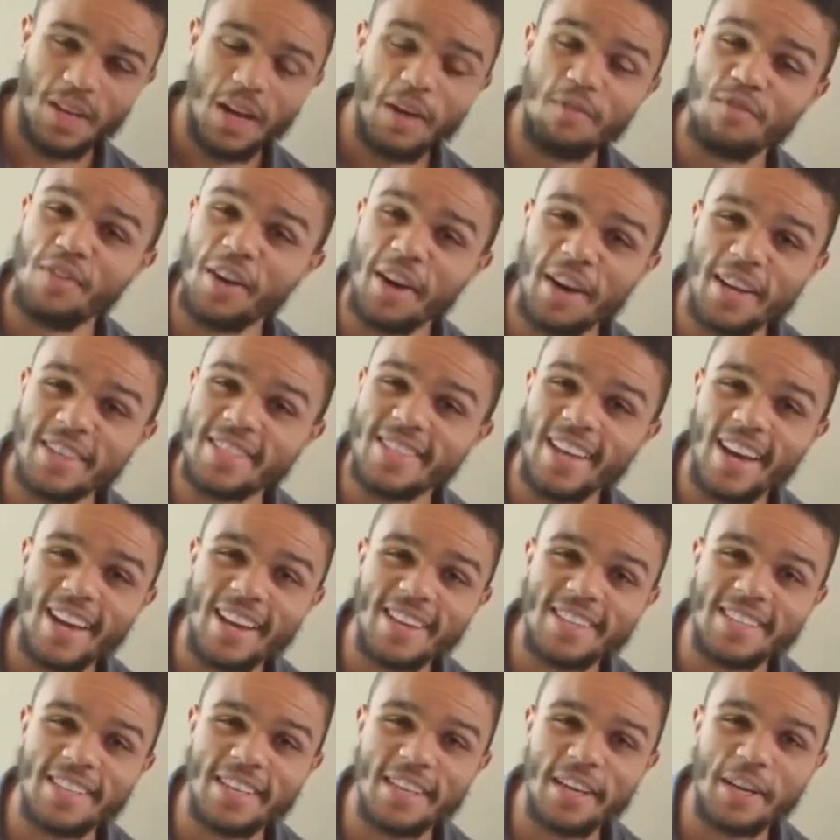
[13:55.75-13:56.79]
I'm very
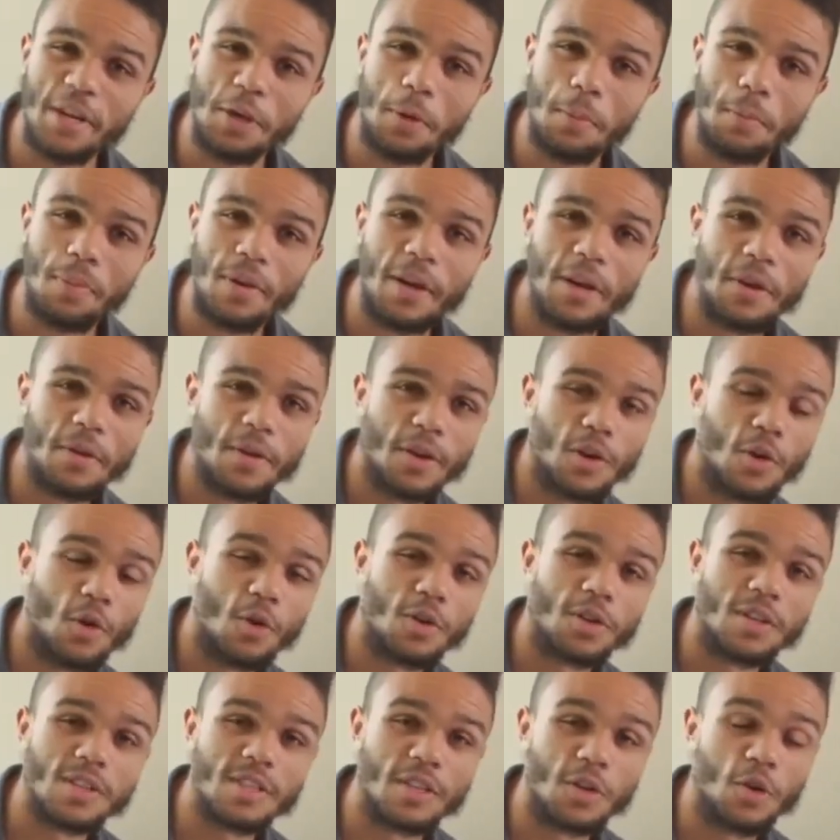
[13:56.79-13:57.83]
excited to hear you play your
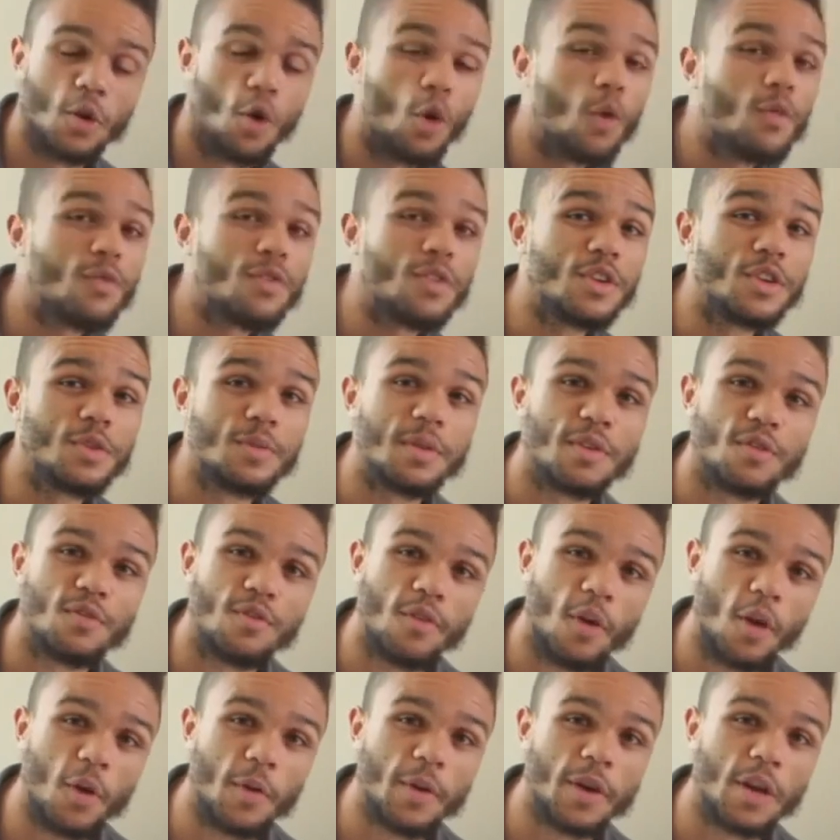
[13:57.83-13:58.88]
recorders, and hopefully you've been
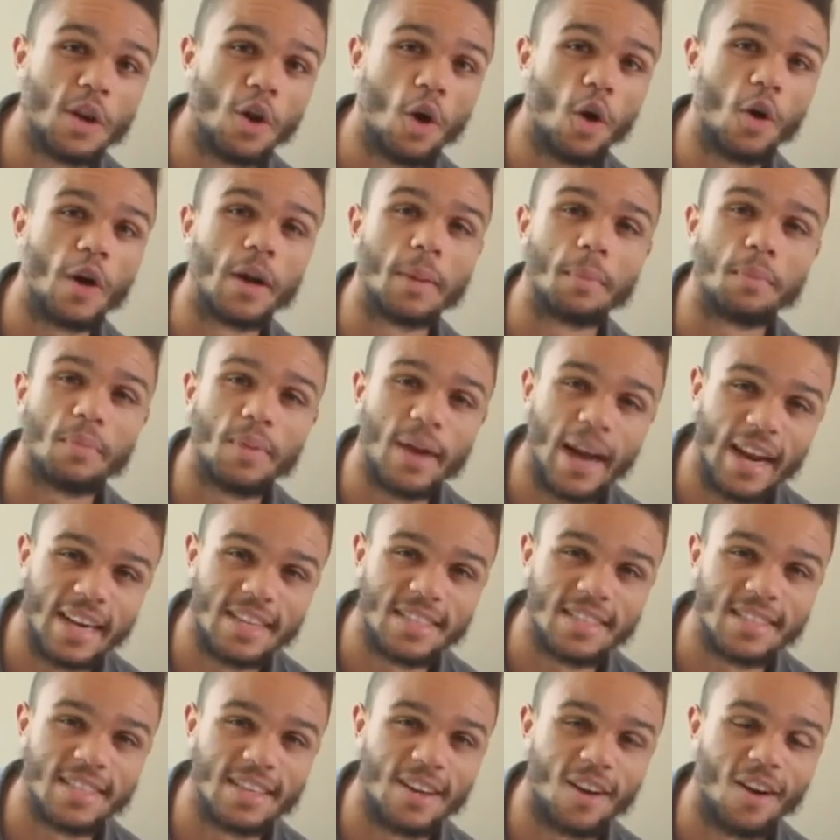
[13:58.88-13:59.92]
following along and
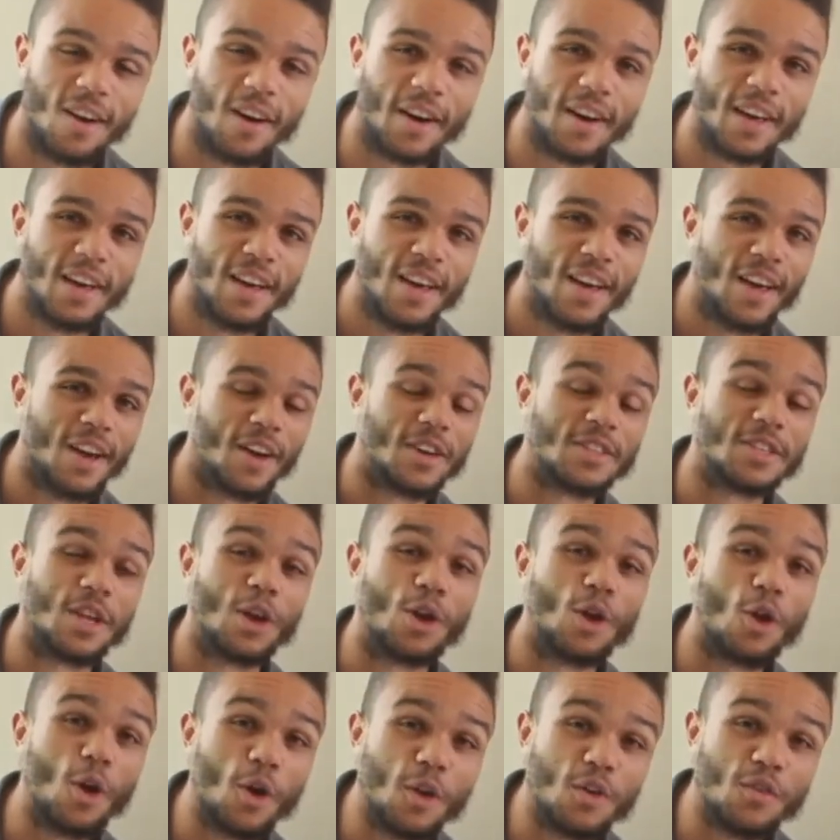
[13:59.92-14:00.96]
practicing hard, because a
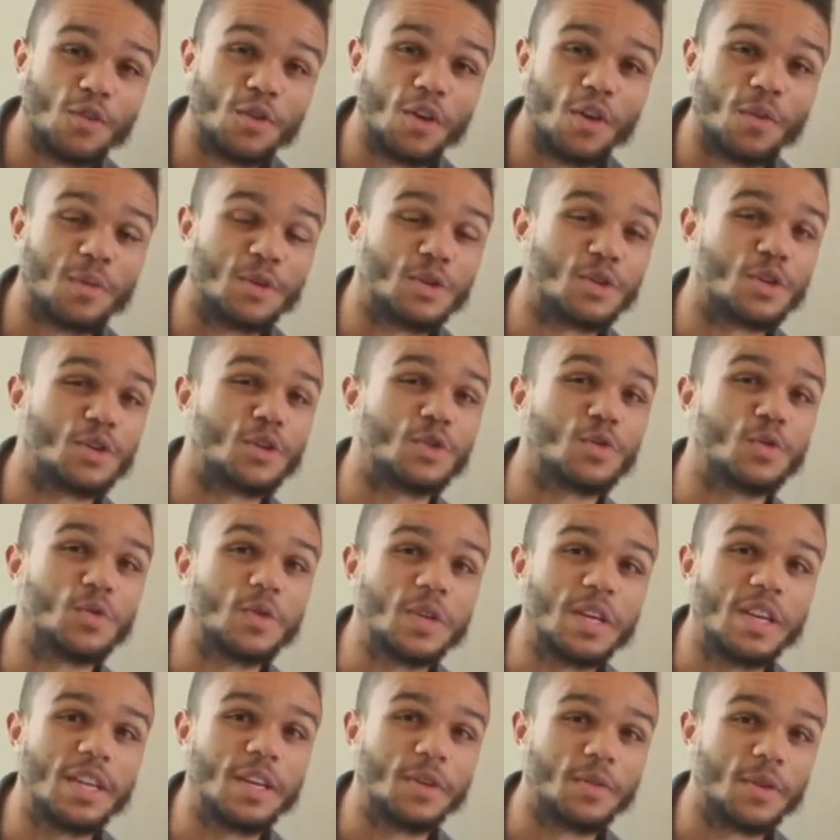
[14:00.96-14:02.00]
lot of you have been doing
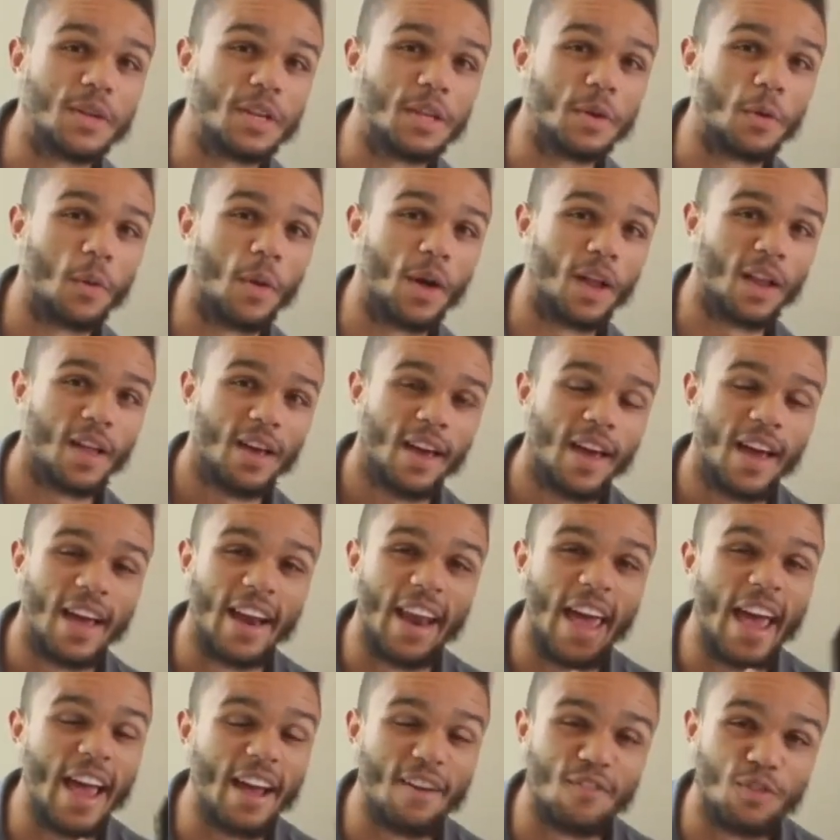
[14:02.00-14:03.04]
really, really well,
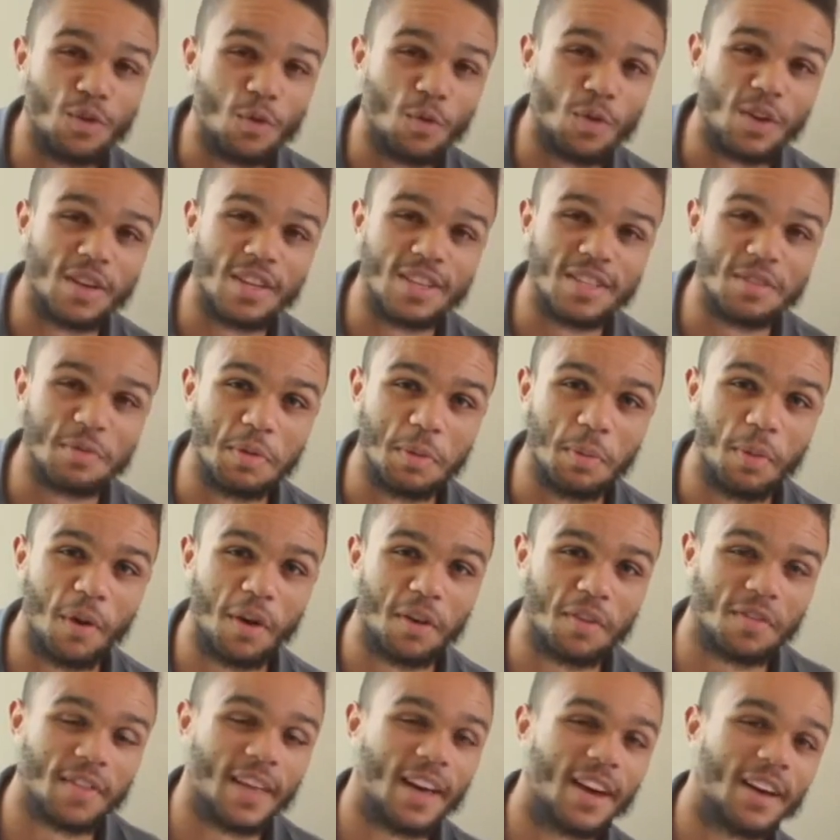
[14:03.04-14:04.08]
and everyone to be
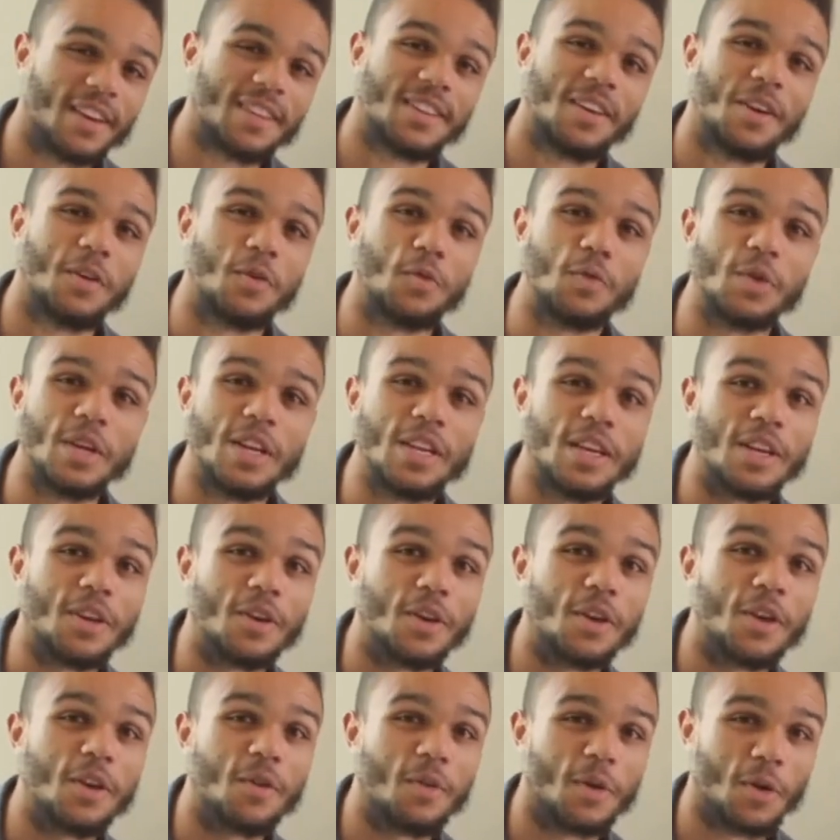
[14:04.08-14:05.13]
part of that really
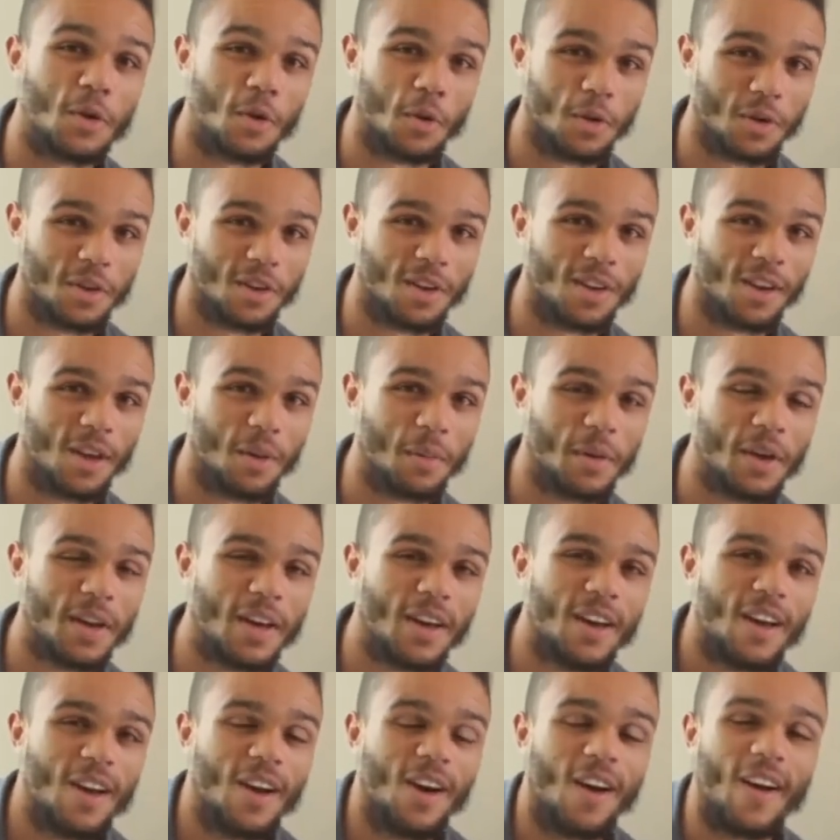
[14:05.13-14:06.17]
good recorder club.
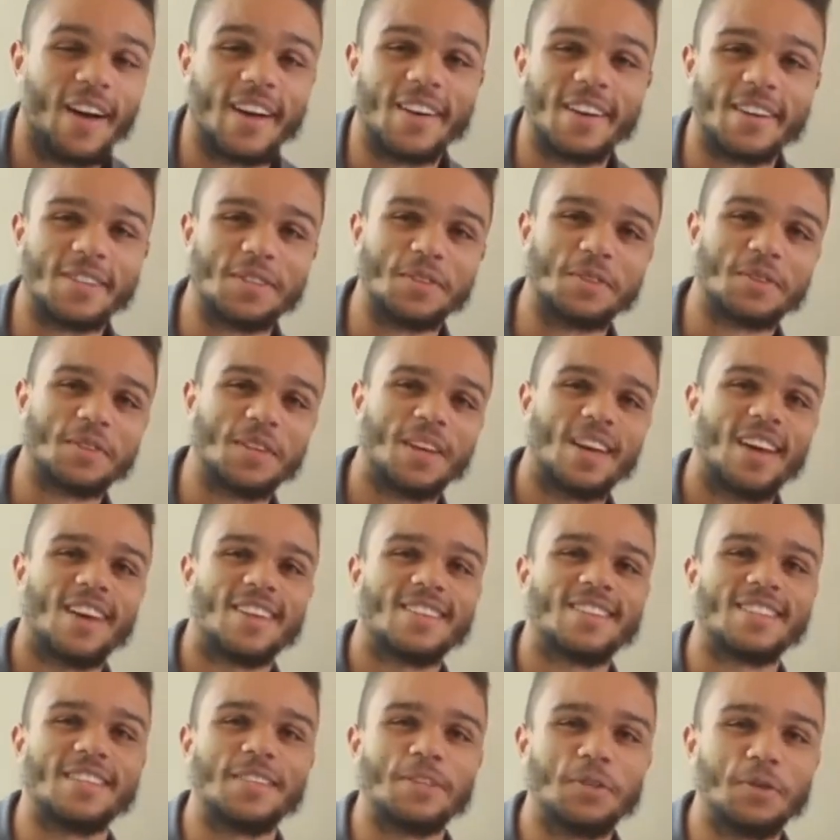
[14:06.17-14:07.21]
All right, grade 2s,
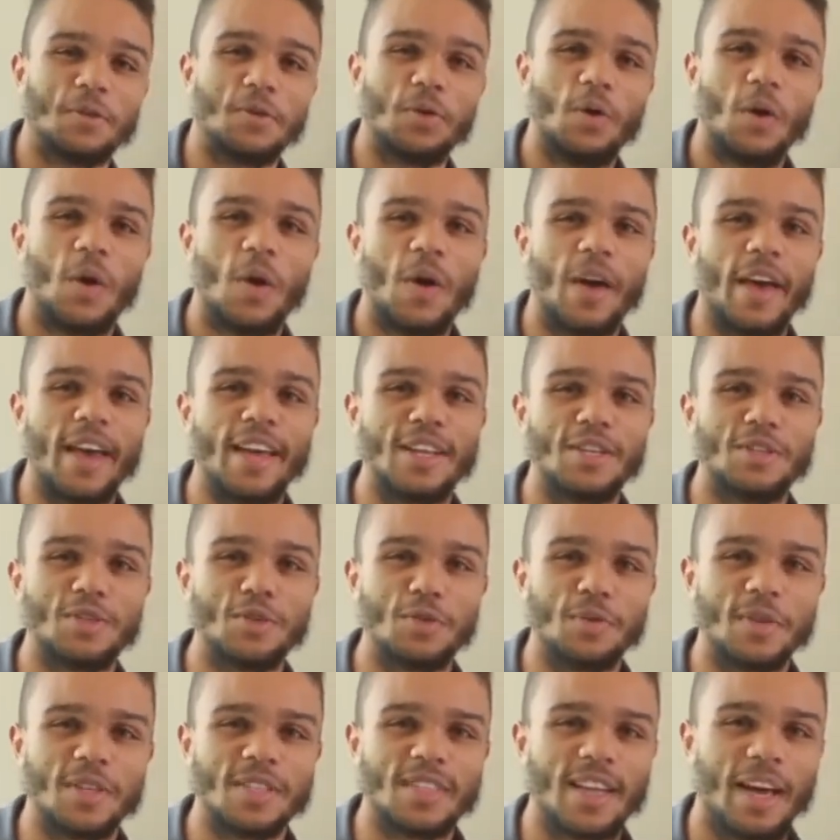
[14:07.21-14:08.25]
see you in
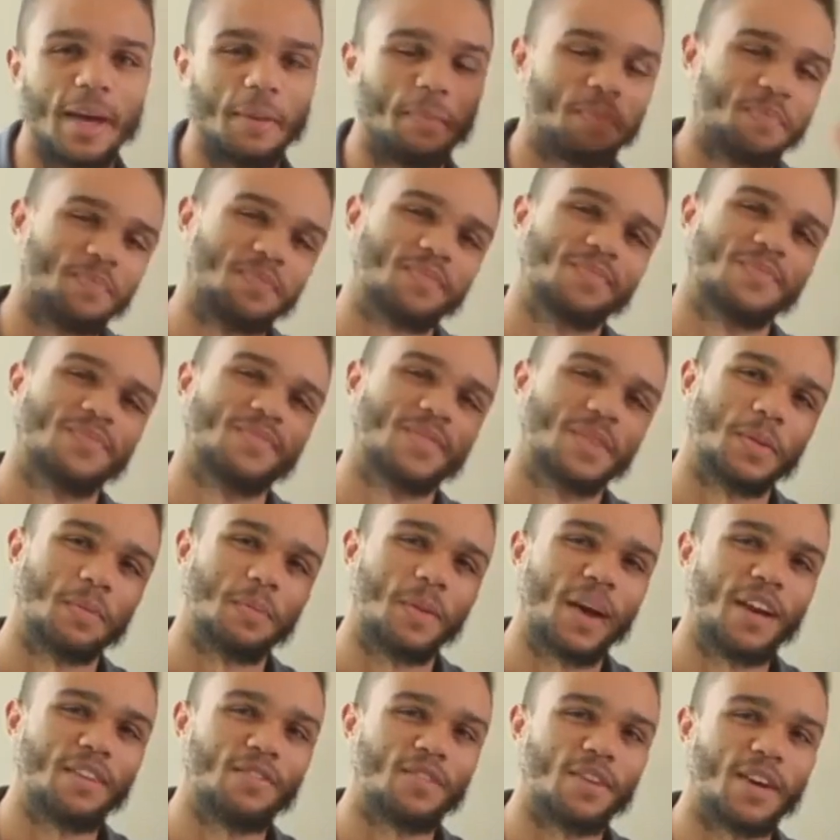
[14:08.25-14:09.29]
2 weeks' time.
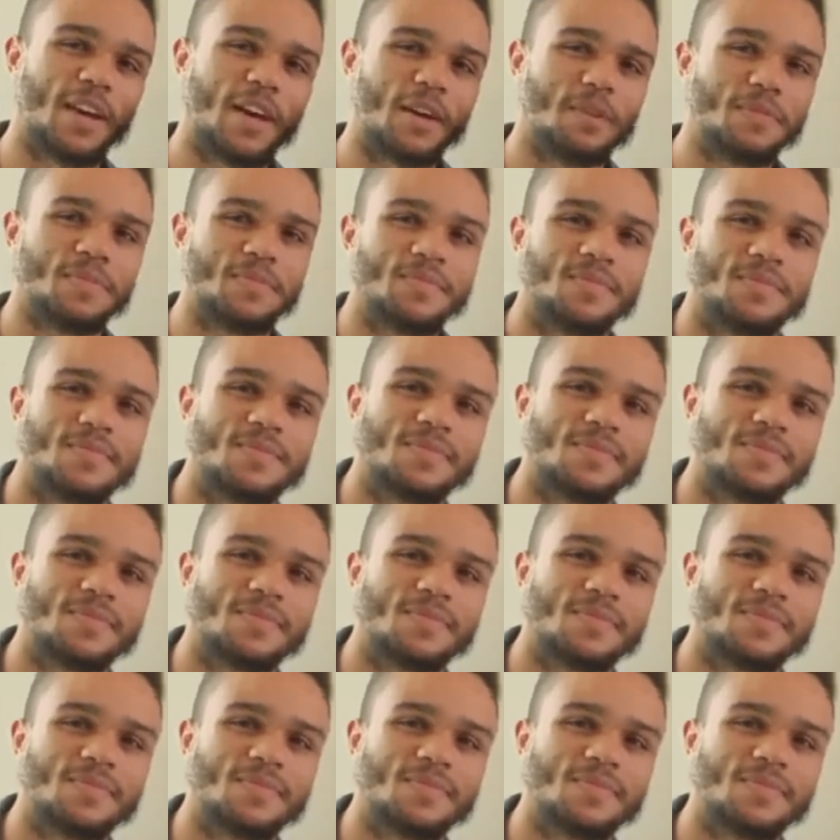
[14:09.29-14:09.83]
Bye for now.